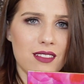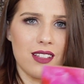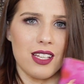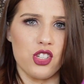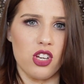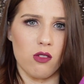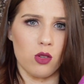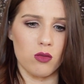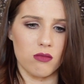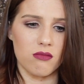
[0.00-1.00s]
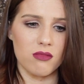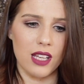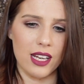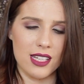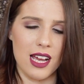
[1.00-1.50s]
in general.
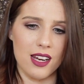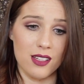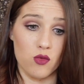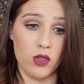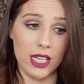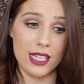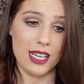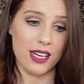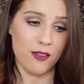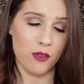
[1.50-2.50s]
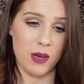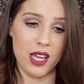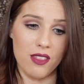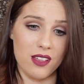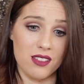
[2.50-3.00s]
Like, Tarte has really done it for
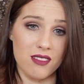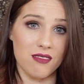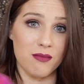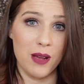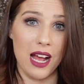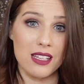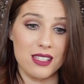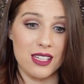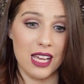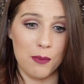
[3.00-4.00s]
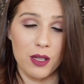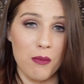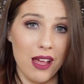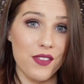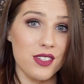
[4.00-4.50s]
me this past couple
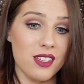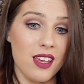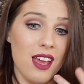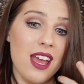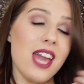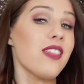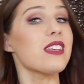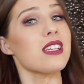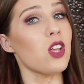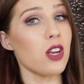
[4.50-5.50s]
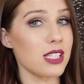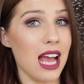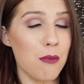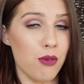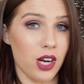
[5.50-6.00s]
of months. And there's a lot of
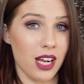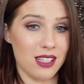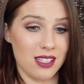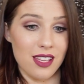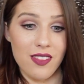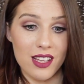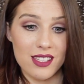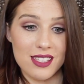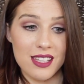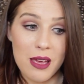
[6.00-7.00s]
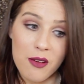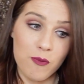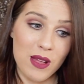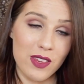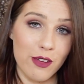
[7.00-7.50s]
Tarte products in this
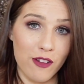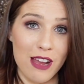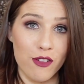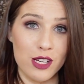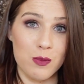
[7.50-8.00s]
monthly favourites